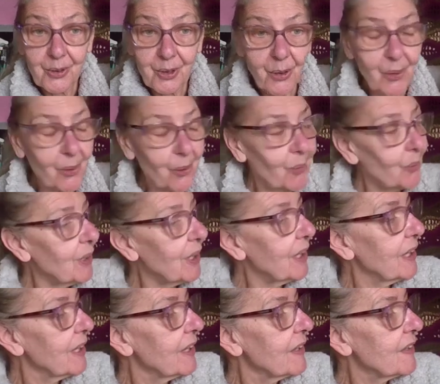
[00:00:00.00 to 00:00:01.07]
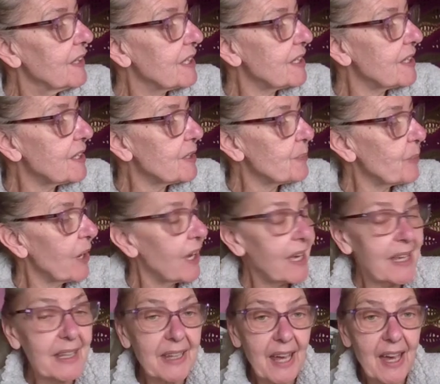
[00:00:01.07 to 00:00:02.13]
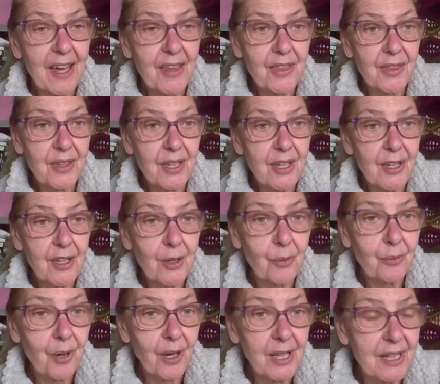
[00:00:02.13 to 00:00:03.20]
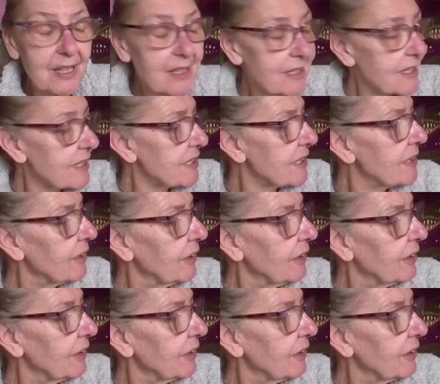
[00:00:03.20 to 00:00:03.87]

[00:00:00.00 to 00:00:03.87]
Code. This is by Kathy Reichs.